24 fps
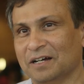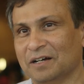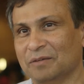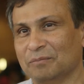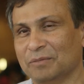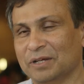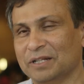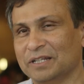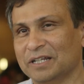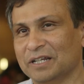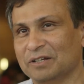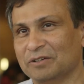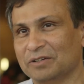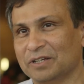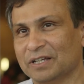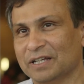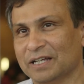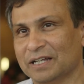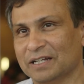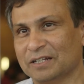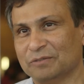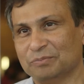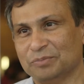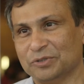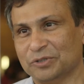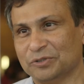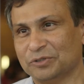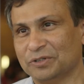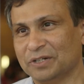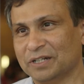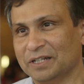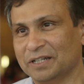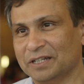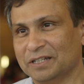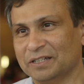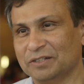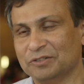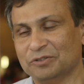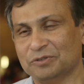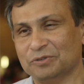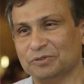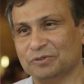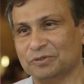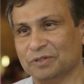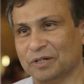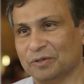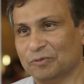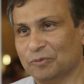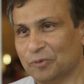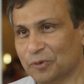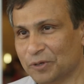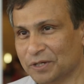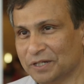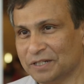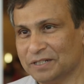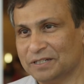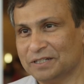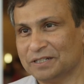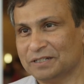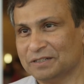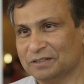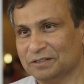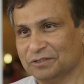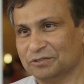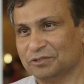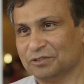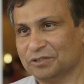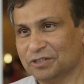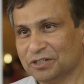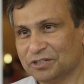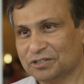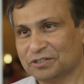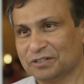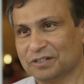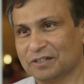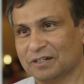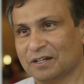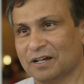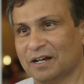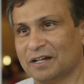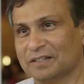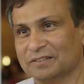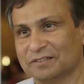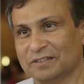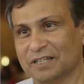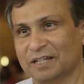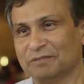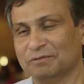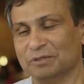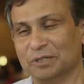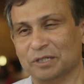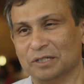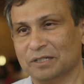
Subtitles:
Many are looking at it purely to avoid the traditional costs they have been